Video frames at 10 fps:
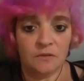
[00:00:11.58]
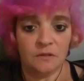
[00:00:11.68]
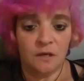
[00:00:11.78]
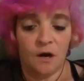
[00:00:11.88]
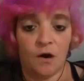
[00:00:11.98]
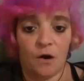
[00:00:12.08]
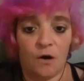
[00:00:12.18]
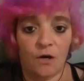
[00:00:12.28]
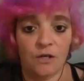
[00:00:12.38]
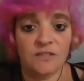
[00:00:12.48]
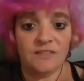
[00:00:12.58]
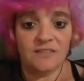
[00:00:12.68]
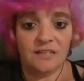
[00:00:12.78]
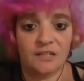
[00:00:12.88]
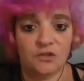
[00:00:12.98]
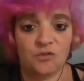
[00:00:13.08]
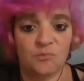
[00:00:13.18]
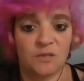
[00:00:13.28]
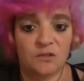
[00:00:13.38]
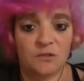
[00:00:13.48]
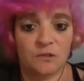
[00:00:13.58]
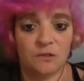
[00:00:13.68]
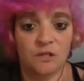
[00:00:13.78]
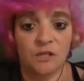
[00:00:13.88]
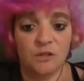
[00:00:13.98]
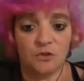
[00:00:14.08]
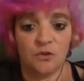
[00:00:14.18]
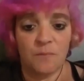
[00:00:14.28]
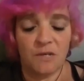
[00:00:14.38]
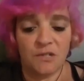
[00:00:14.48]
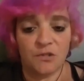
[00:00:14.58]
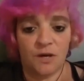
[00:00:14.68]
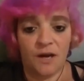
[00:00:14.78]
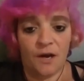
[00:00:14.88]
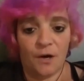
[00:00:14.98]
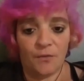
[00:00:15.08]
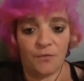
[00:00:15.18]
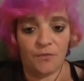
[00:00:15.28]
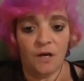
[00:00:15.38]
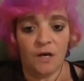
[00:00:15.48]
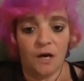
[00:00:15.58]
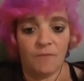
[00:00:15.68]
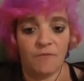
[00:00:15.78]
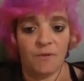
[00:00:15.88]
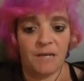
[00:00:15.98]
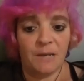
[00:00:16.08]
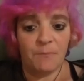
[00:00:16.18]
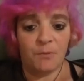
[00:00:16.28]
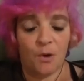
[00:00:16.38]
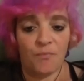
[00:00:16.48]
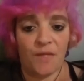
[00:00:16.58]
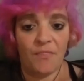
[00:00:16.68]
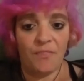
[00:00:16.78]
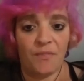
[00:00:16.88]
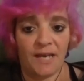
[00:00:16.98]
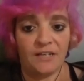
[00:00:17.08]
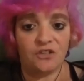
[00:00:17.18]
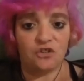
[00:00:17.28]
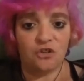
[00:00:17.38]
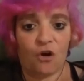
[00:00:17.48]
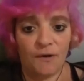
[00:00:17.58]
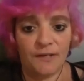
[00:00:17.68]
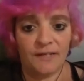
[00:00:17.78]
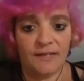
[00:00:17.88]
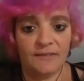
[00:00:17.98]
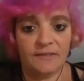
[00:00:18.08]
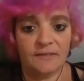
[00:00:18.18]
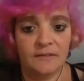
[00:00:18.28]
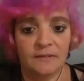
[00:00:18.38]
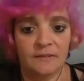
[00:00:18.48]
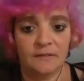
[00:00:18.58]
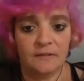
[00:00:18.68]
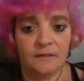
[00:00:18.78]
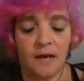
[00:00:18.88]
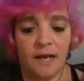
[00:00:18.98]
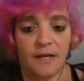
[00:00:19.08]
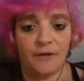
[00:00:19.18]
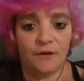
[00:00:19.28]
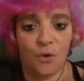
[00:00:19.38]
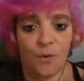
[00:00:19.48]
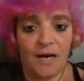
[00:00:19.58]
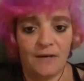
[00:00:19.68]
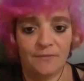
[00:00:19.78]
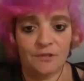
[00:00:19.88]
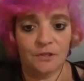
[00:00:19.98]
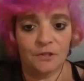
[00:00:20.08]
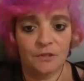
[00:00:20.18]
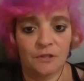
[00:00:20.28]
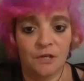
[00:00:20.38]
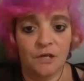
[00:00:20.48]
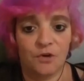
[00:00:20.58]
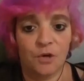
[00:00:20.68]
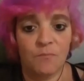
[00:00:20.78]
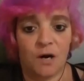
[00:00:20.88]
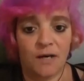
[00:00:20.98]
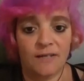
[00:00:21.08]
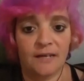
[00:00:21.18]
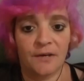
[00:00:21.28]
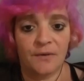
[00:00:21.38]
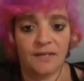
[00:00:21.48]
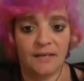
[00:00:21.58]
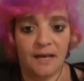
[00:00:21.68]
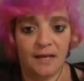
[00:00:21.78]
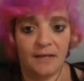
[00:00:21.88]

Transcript: are detrimental to the mental health of the people that they target and go after for monetary gain.